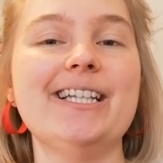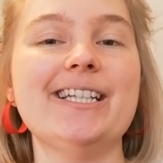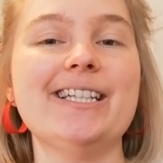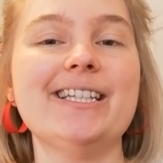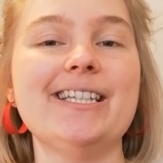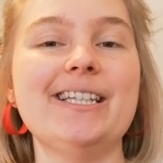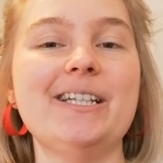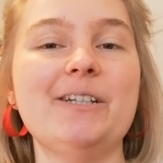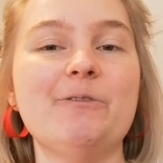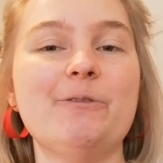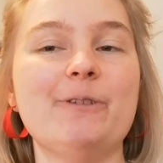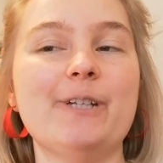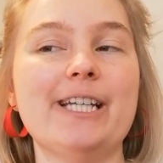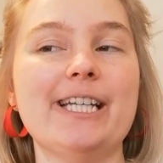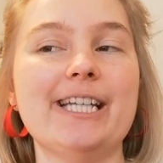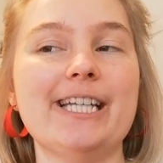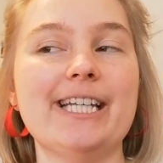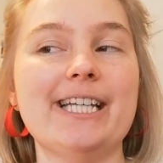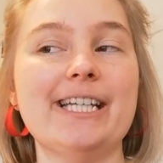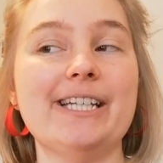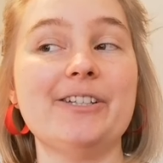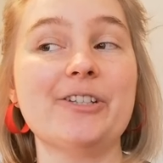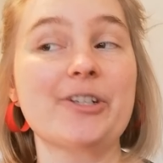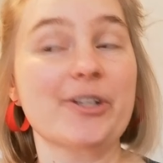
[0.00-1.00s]
living
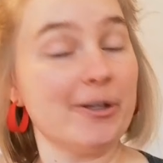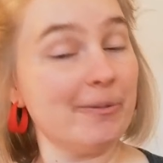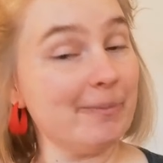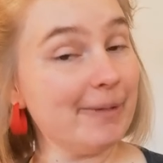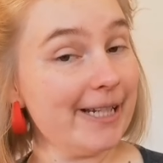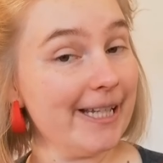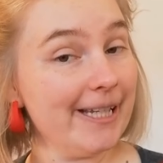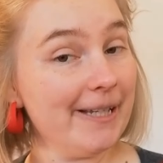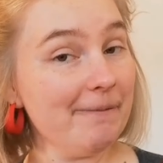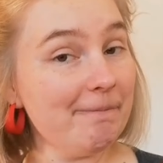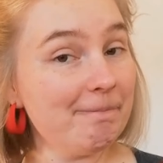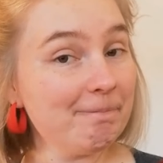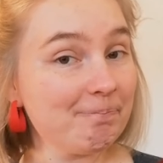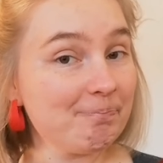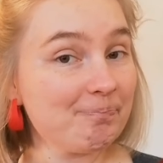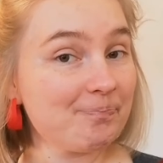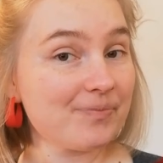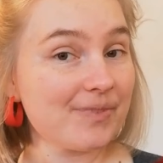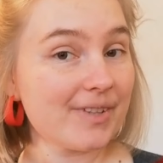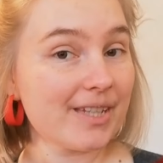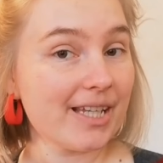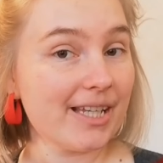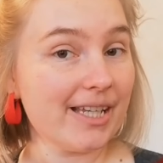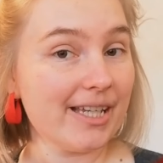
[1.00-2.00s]
in Germany,
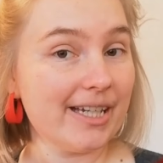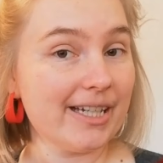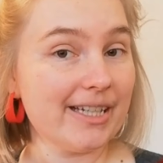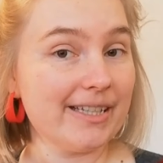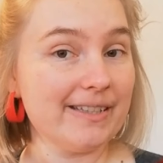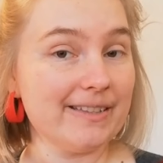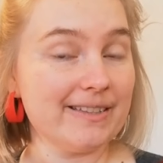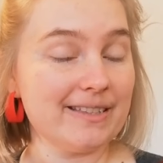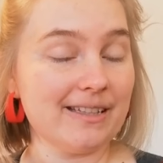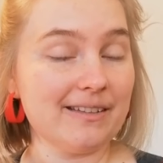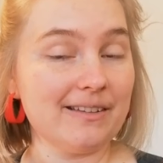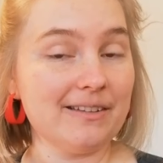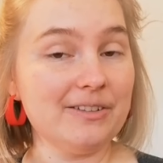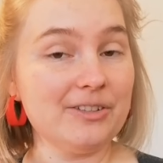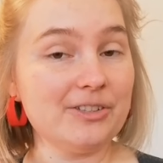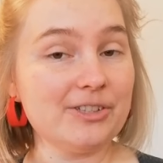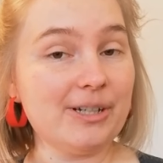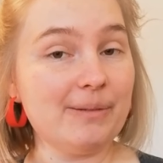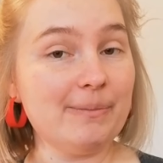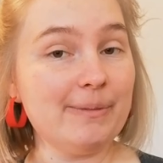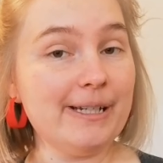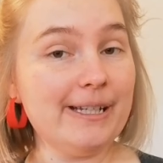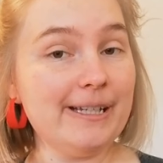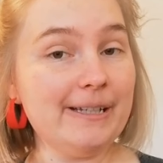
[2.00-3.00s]
southern
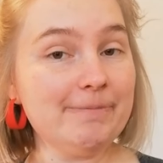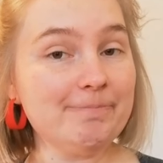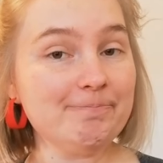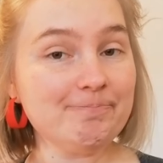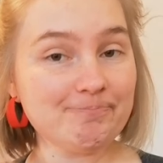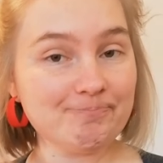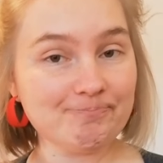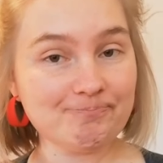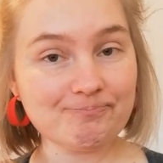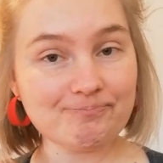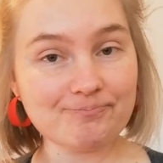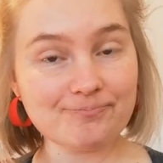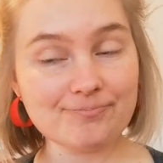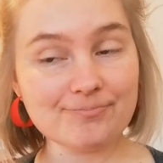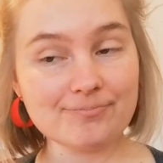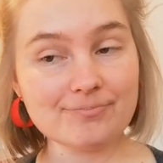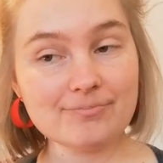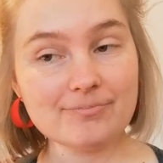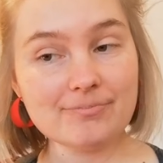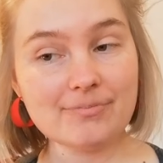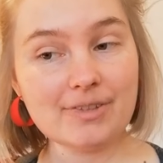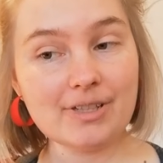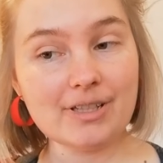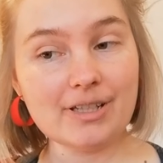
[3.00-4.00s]
Germany,
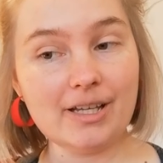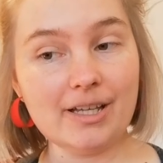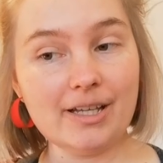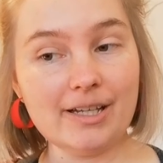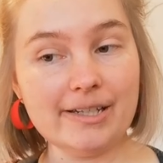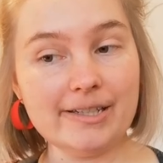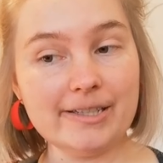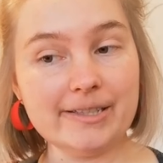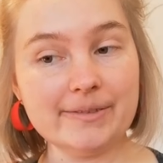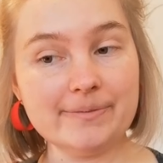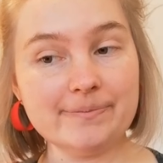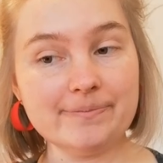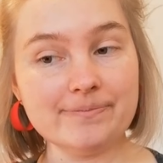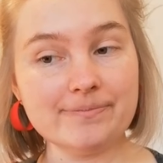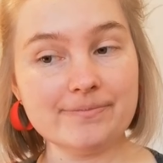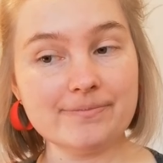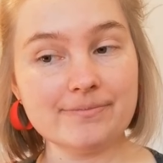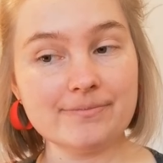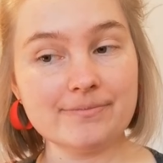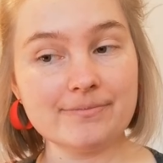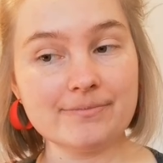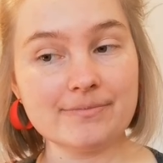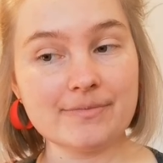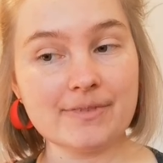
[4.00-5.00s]
and
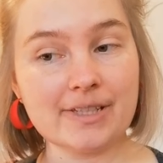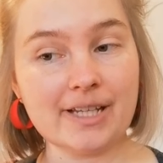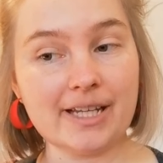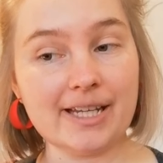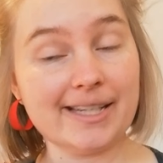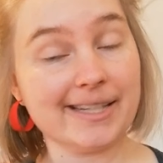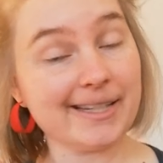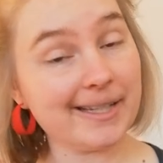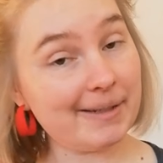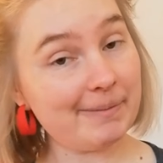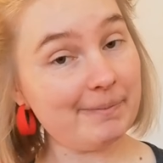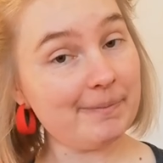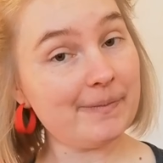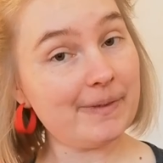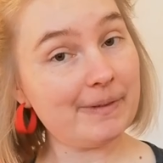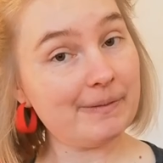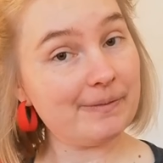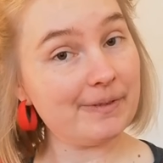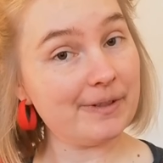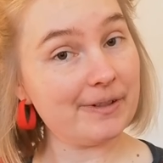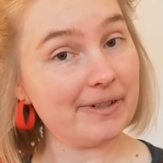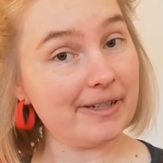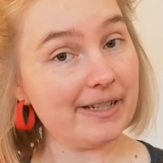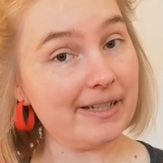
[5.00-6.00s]
I'm
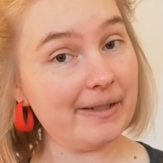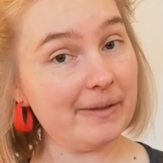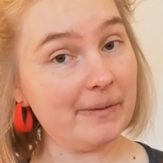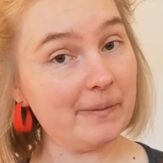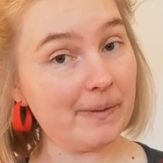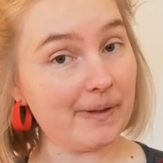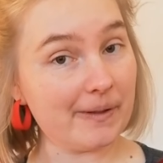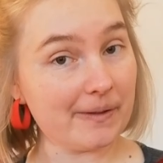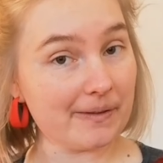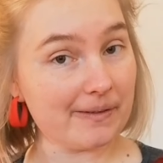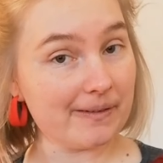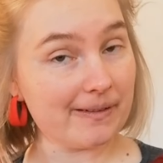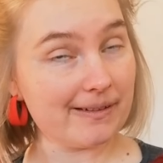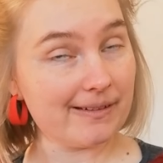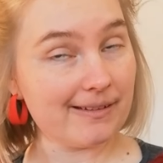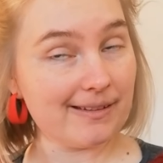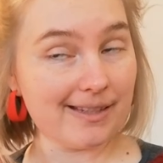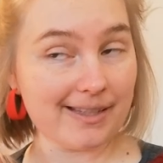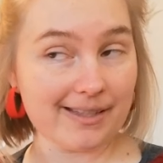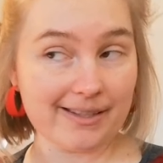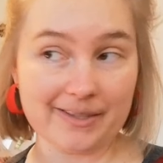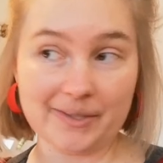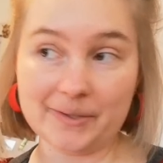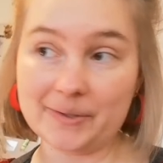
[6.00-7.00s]
very
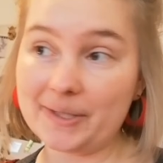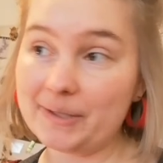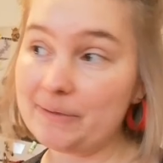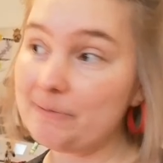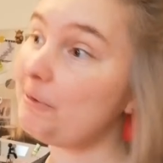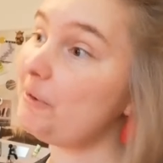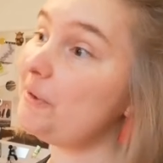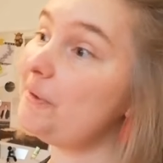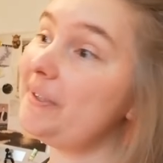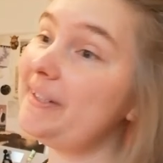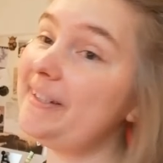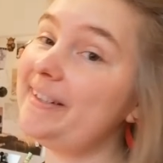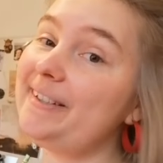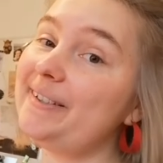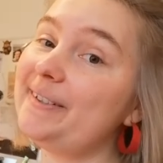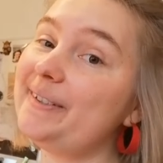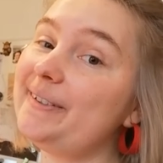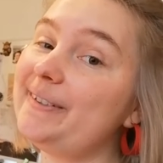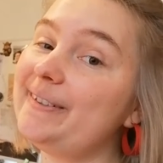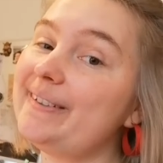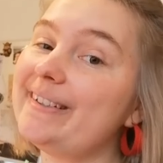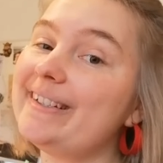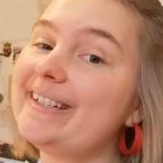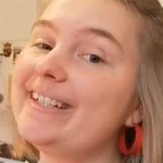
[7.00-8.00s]
looking forward
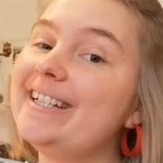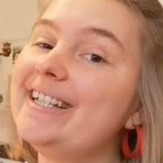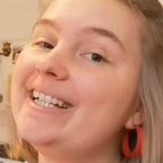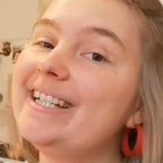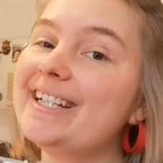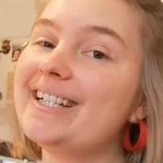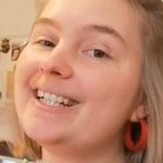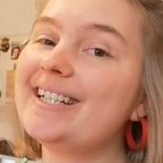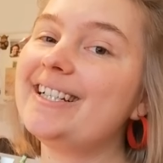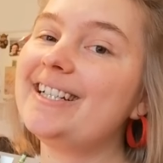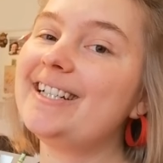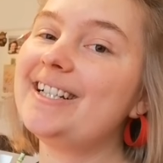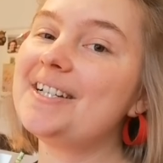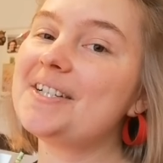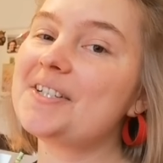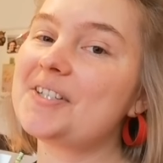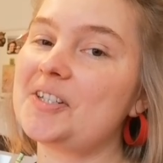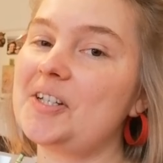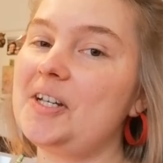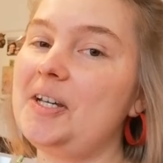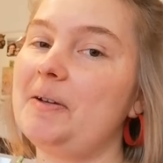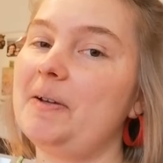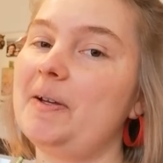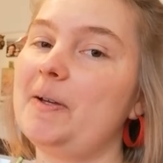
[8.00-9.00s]
to
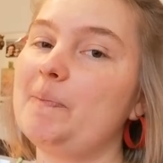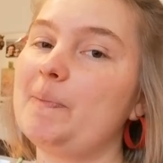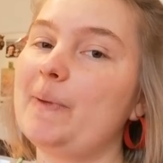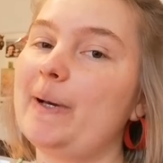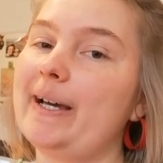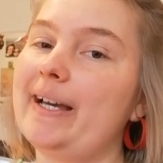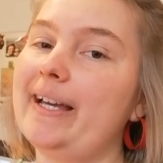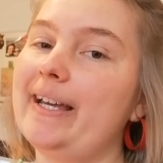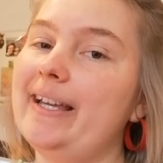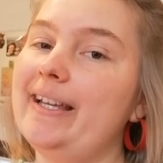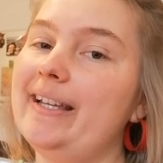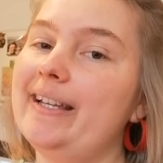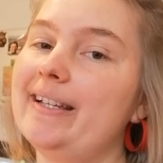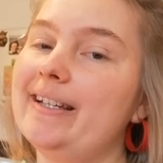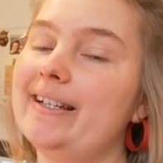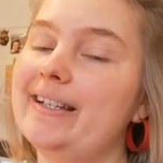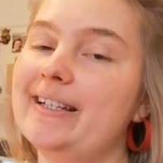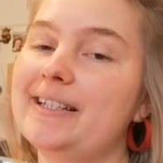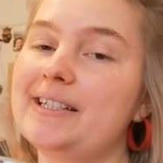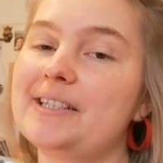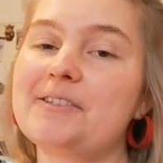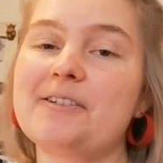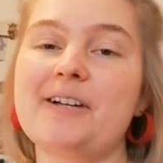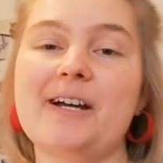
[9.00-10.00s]
sharing my
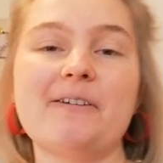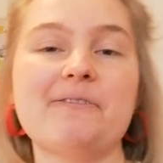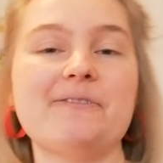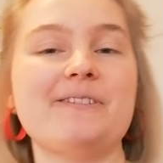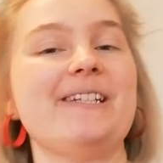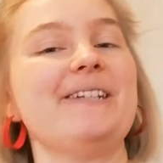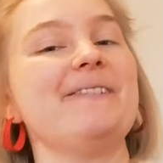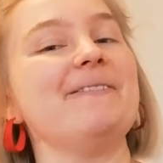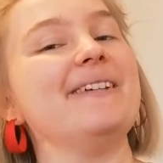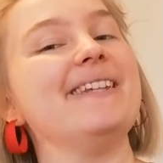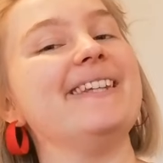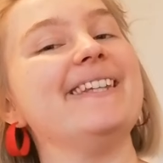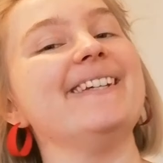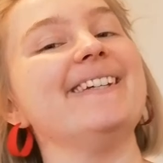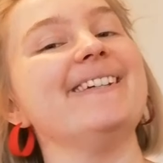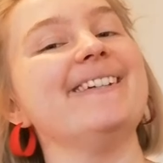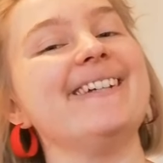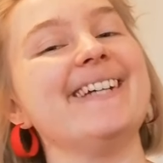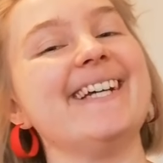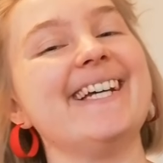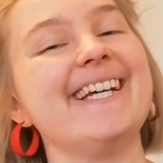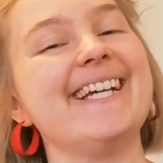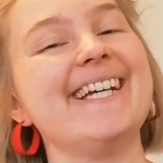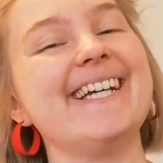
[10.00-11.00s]
crafting with
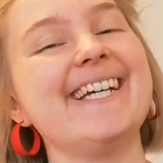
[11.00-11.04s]
you.